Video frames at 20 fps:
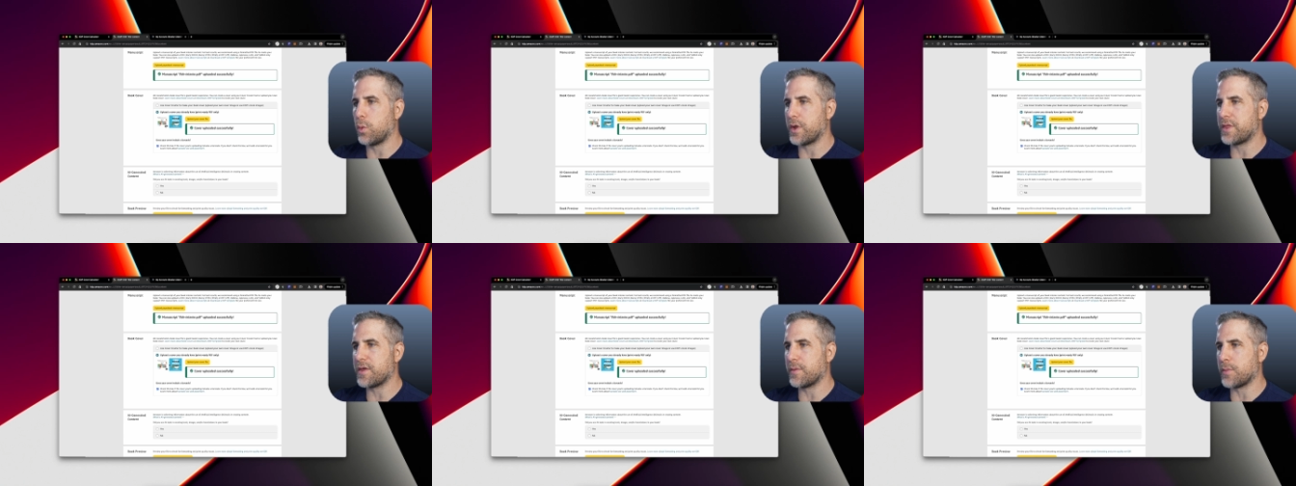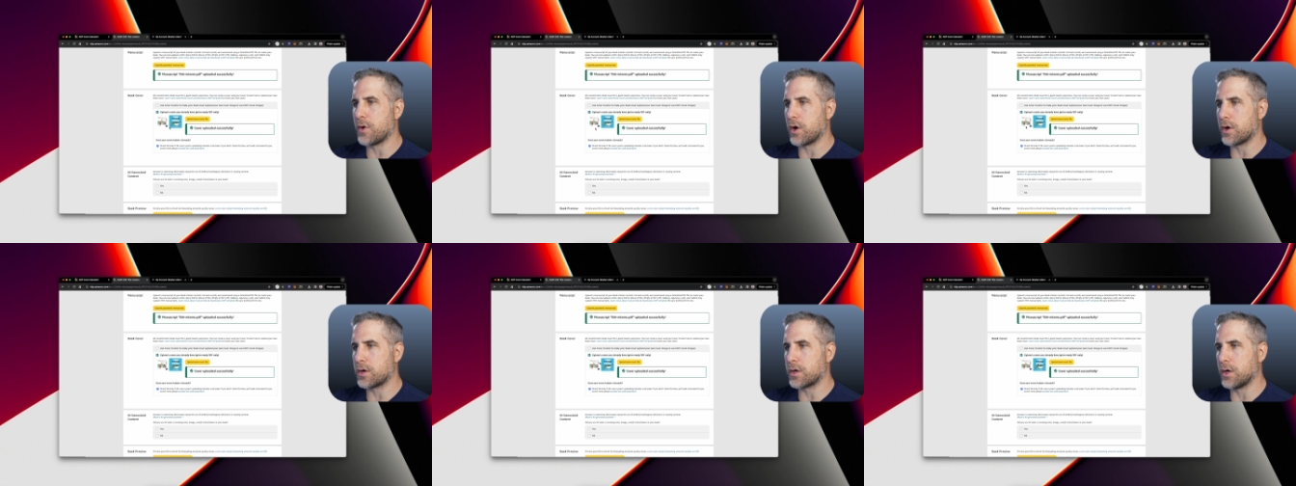with a
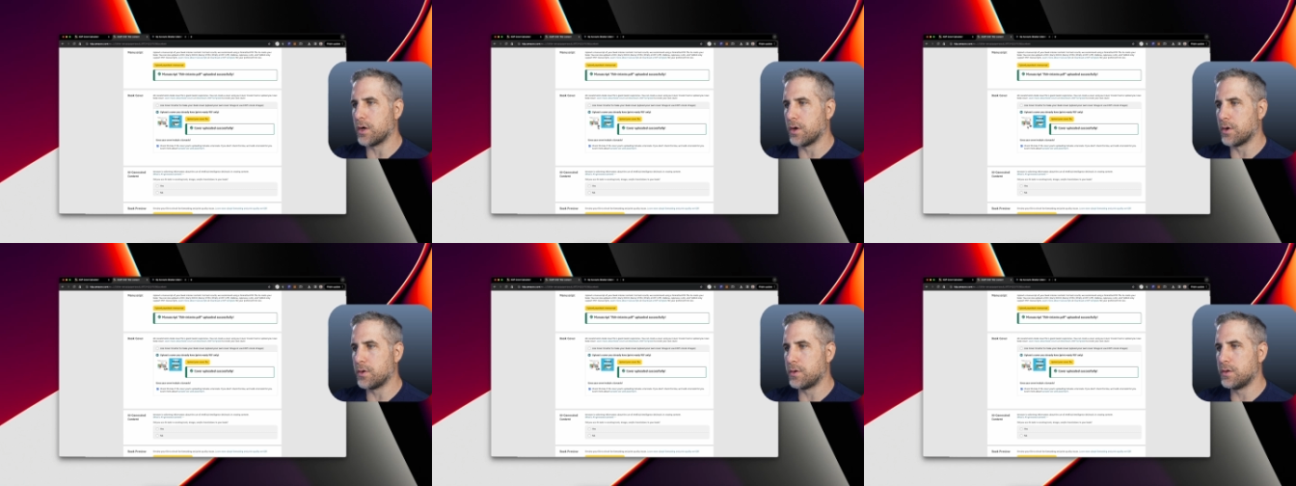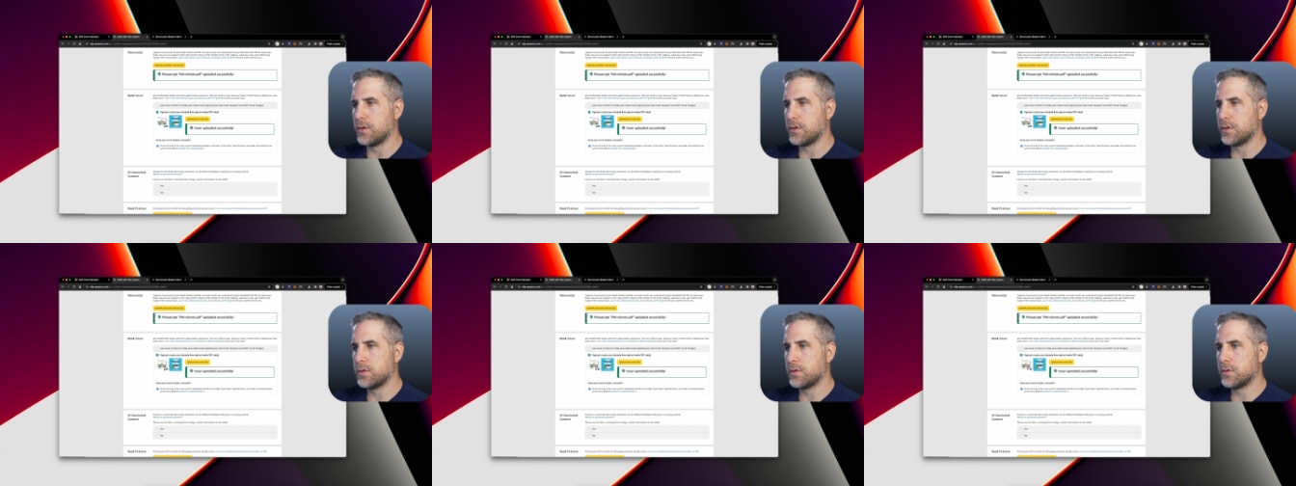
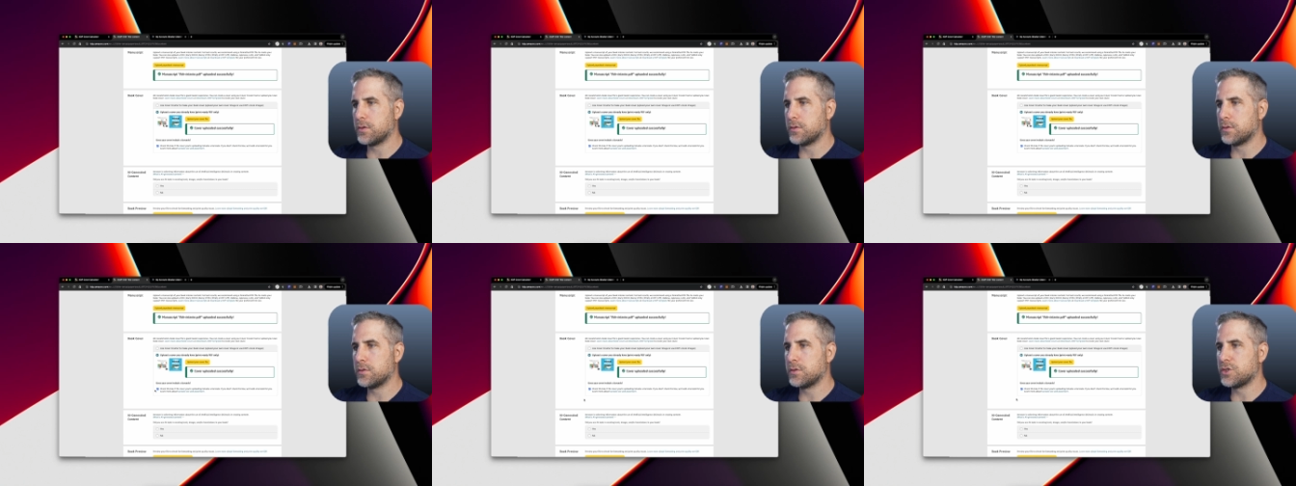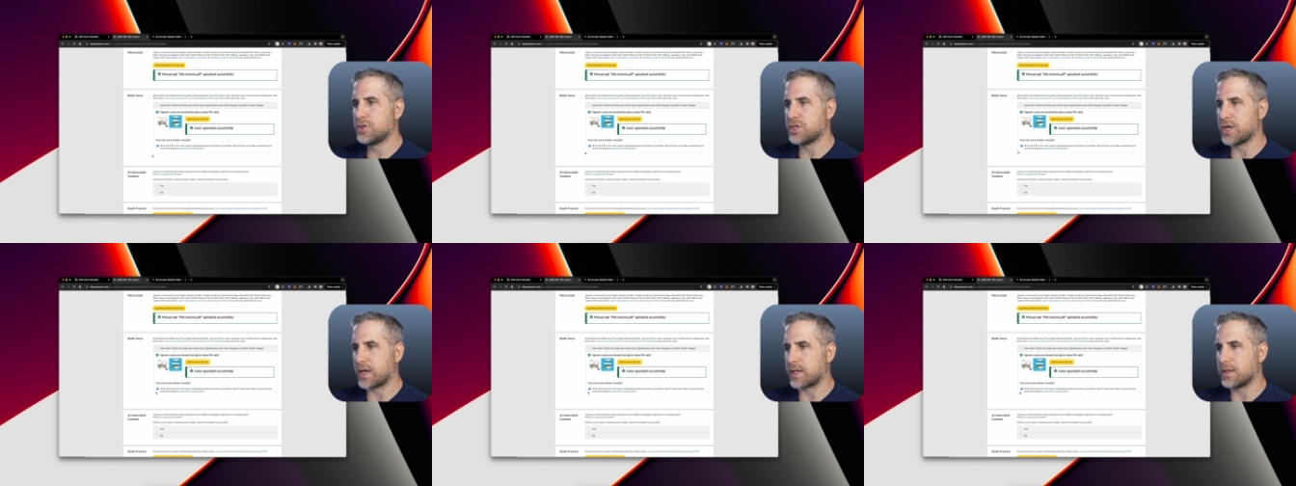barcode,
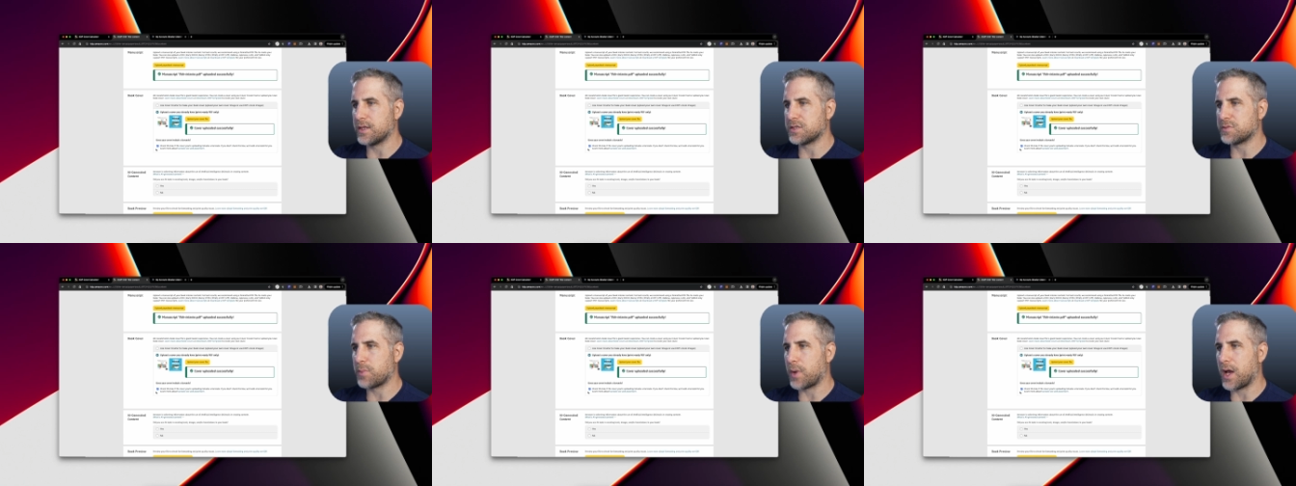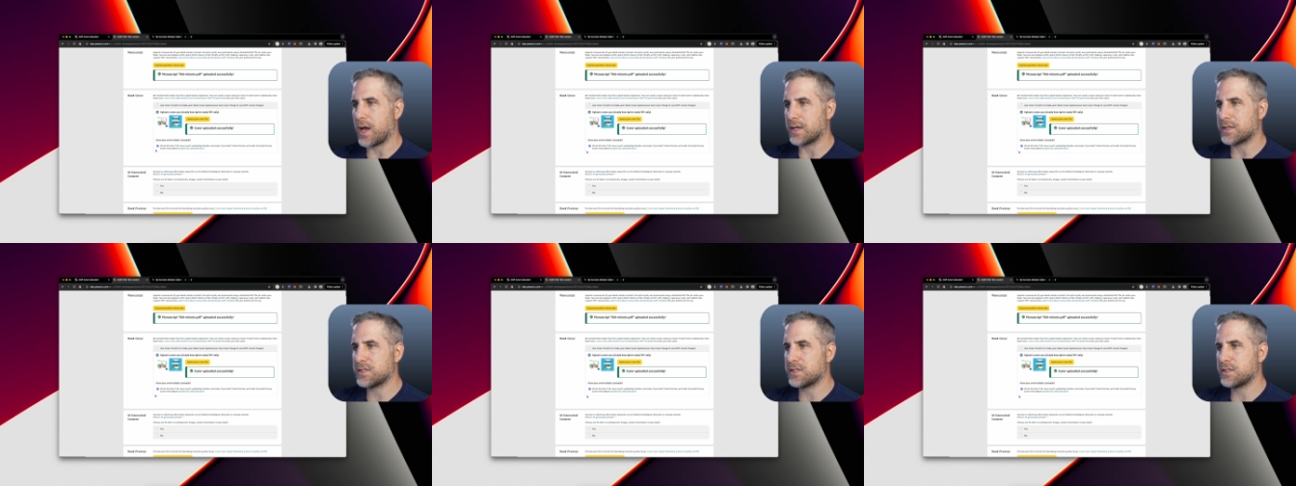check this
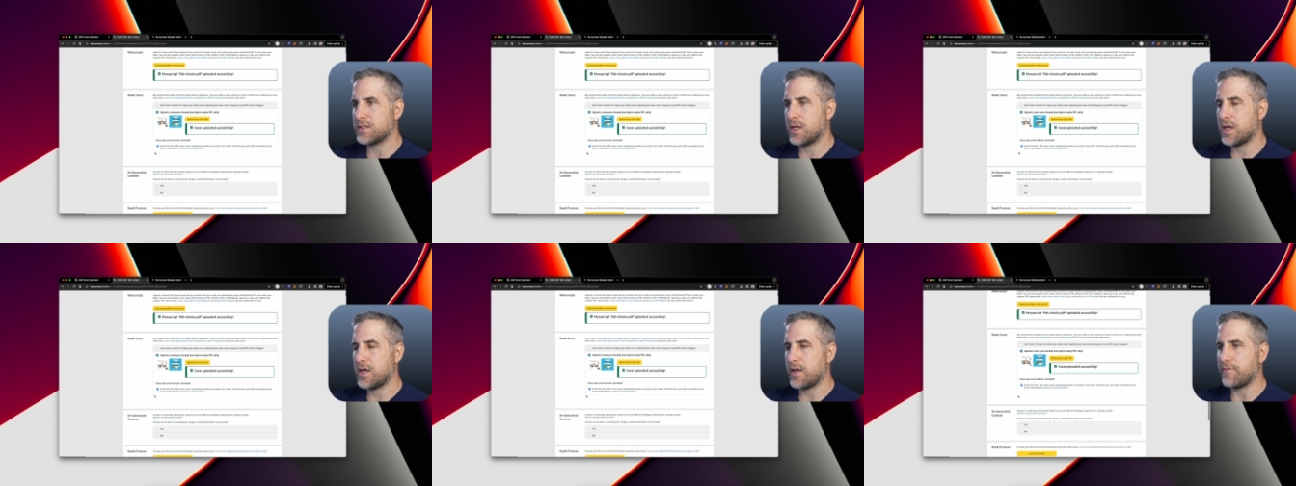box.